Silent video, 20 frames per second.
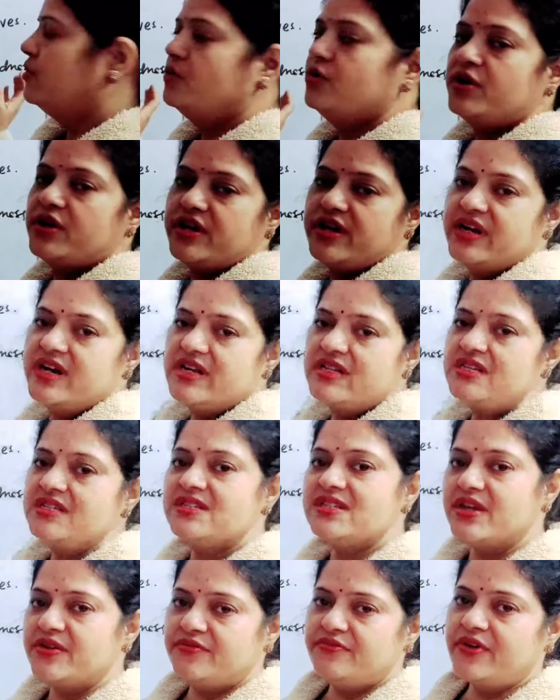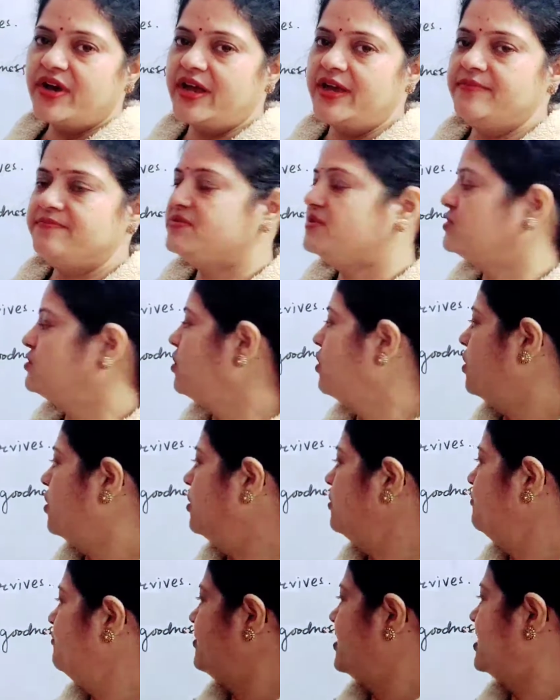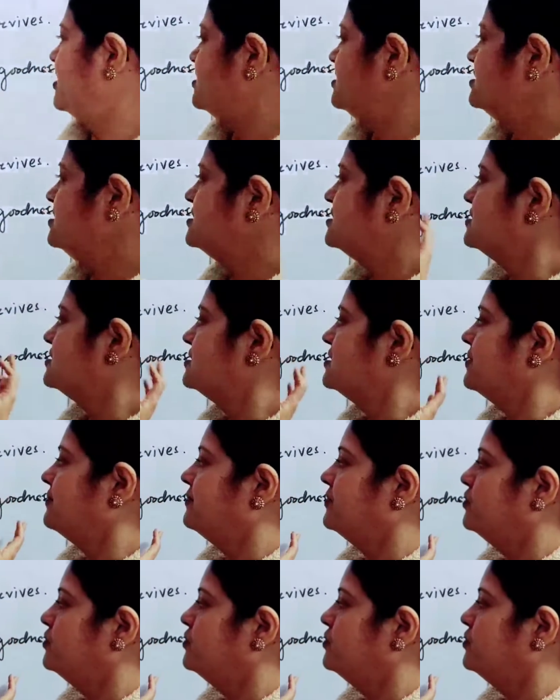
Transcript: goodness survives, or whereas